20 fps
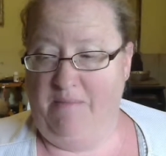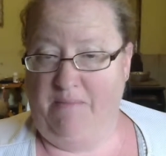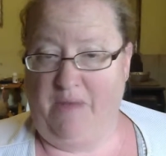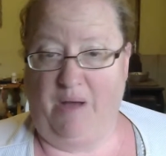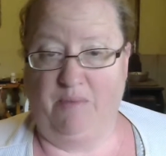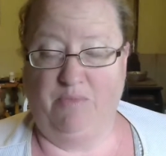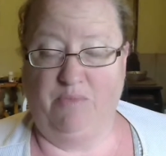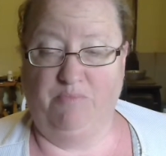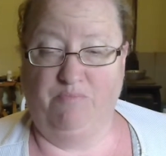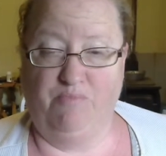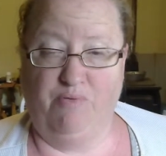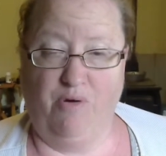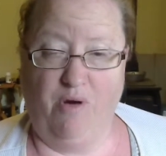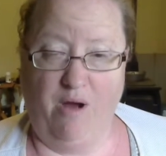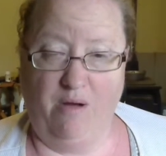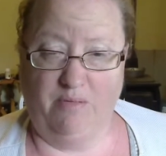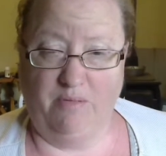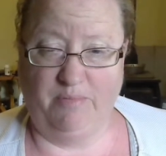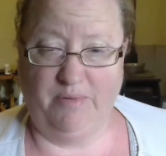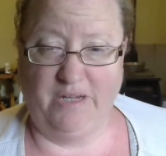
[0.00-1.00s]
I'm
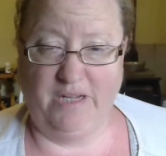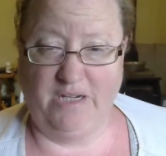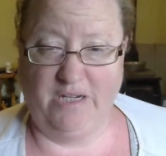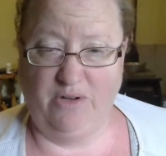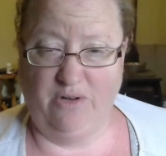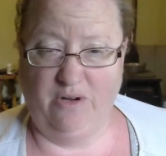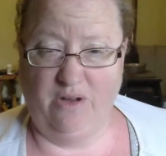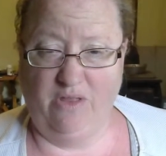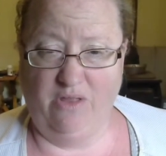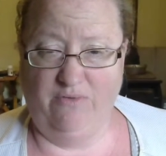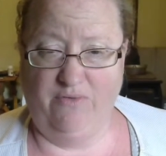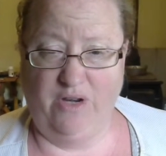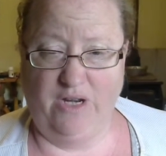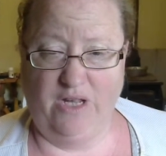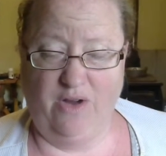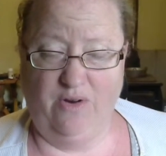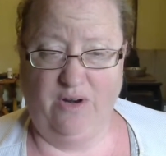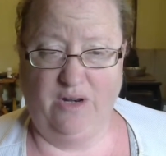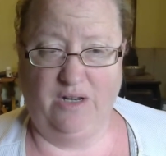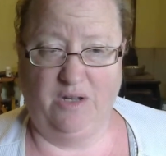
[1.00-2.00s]
probably going to do another
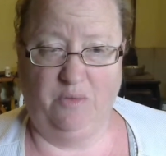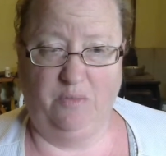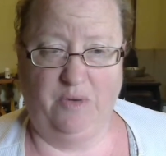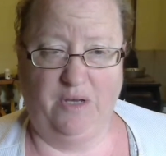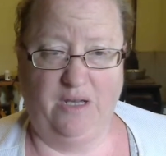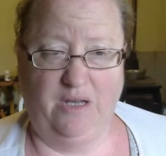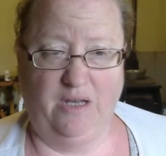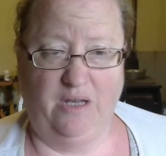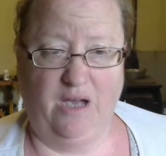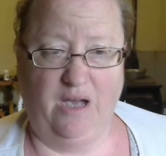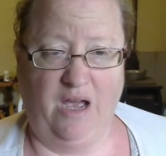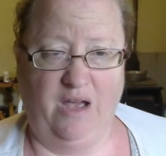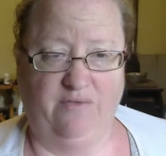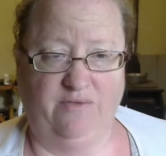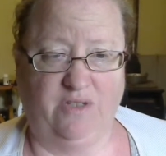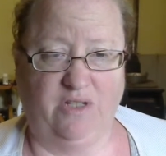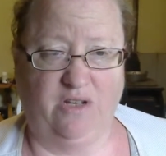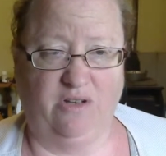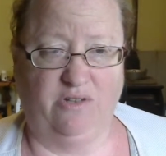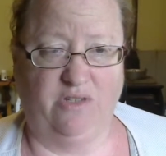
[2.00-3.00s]
video in a little bit. I have
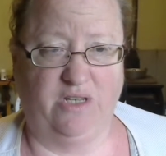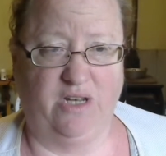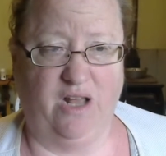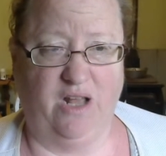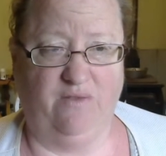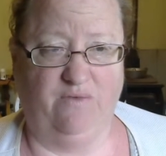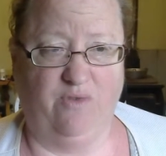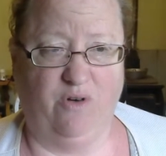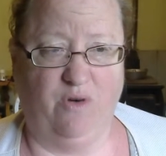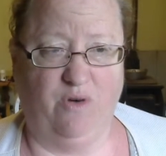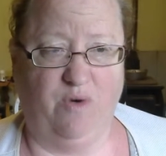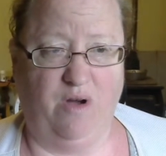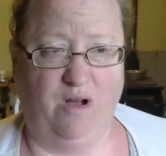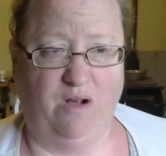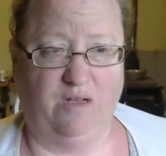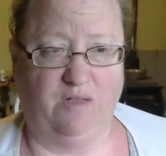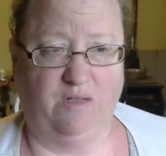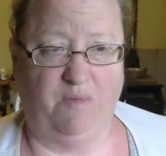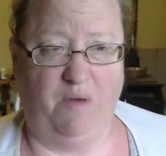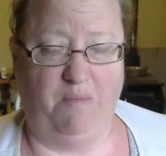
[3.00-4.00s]
to go sit down for a while
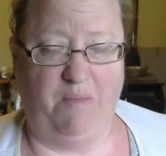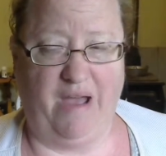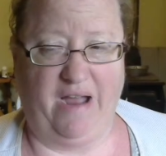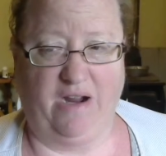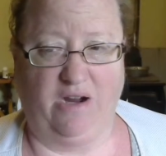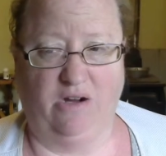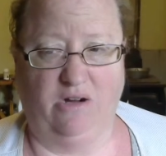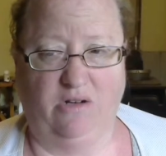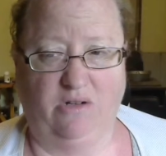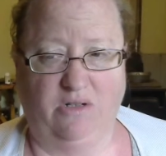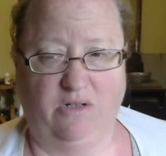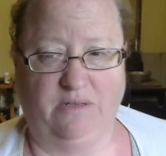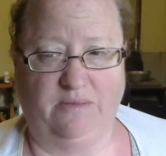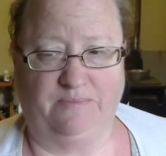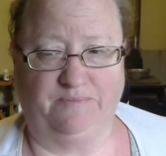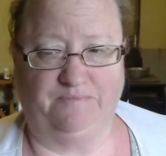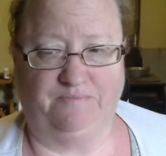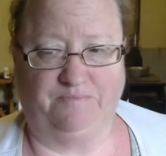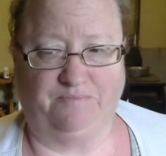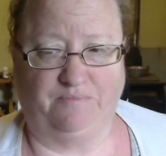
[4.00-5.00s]
because my back hurts.
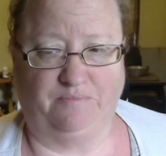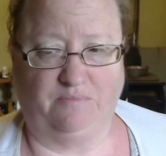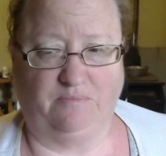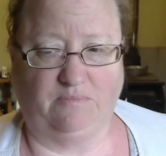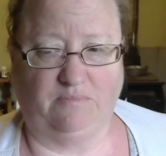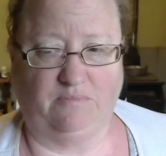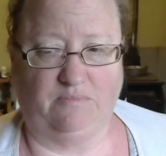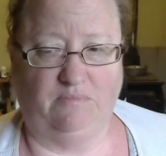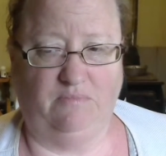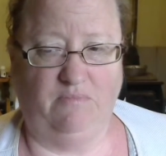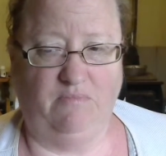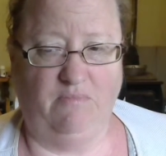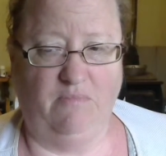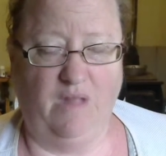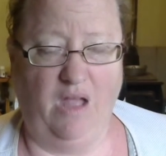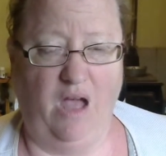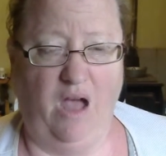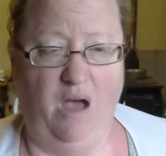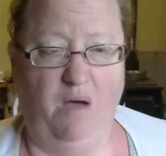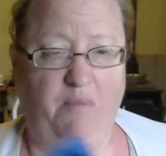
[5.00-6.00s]

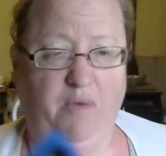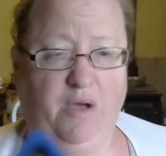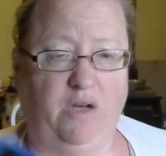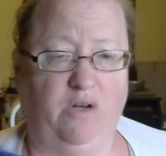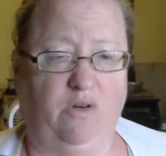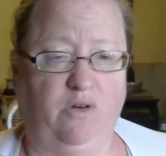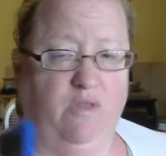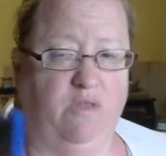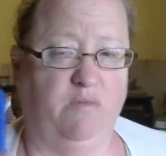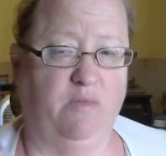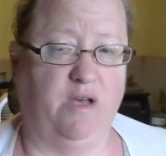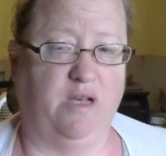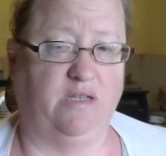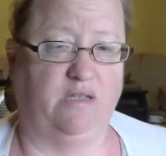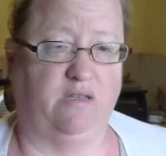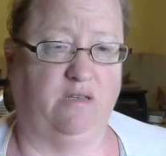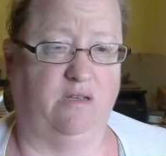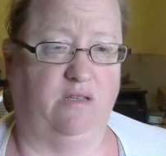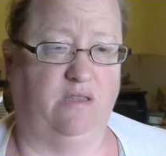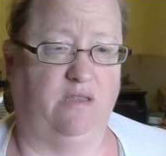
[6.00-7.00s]
Ignore the
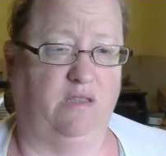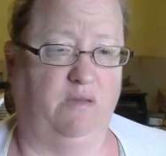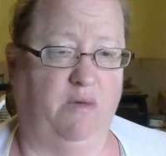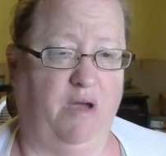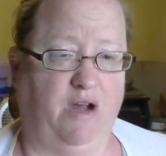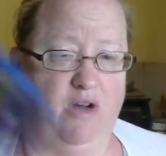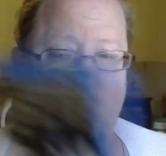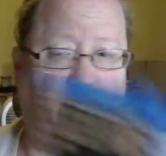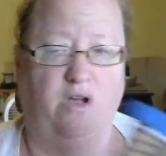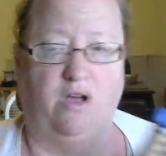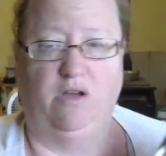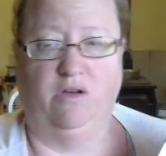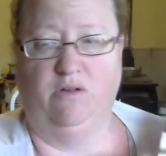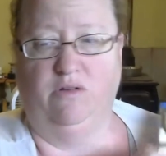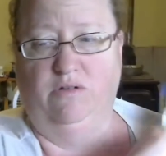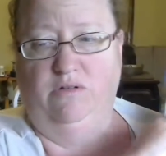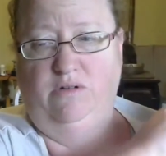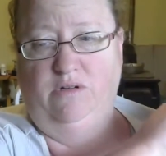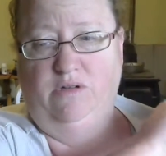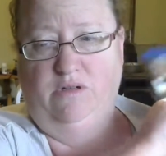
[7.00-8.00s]
mess in the
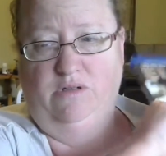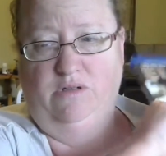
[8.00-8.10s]
background.